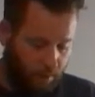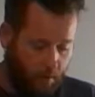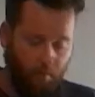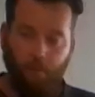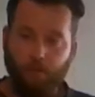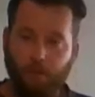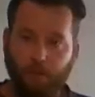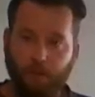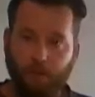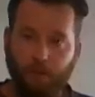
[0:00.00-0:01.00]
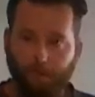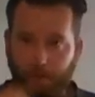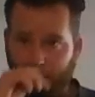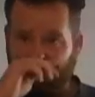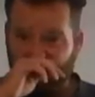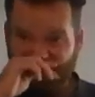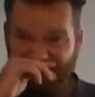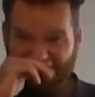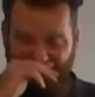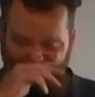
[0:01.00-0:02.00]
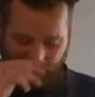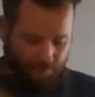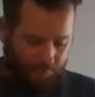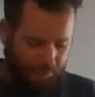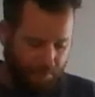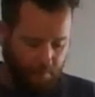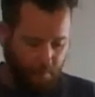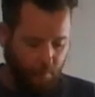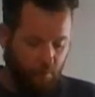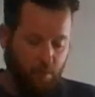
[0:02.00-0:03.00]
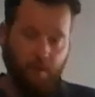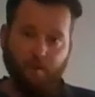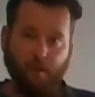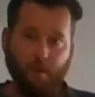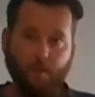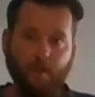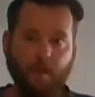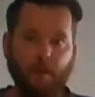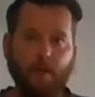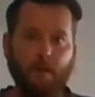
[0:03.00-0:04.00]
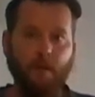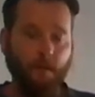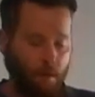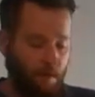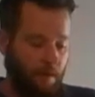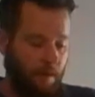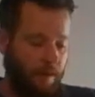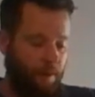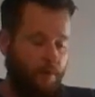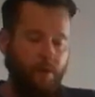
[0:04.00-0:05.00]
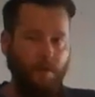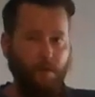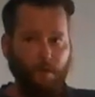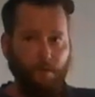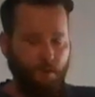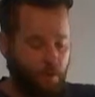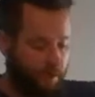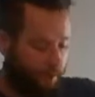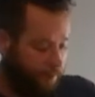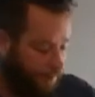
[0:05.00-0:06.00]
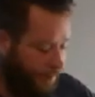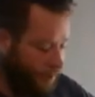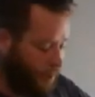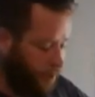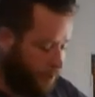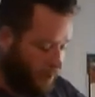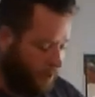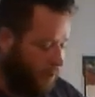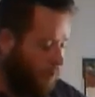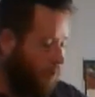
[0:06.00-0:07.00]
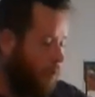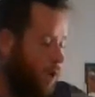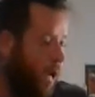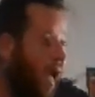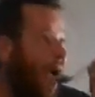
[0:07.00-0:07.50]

I don't want to wash that cup. It's more work, so I'm just cutting out that process and going straight in. Alright.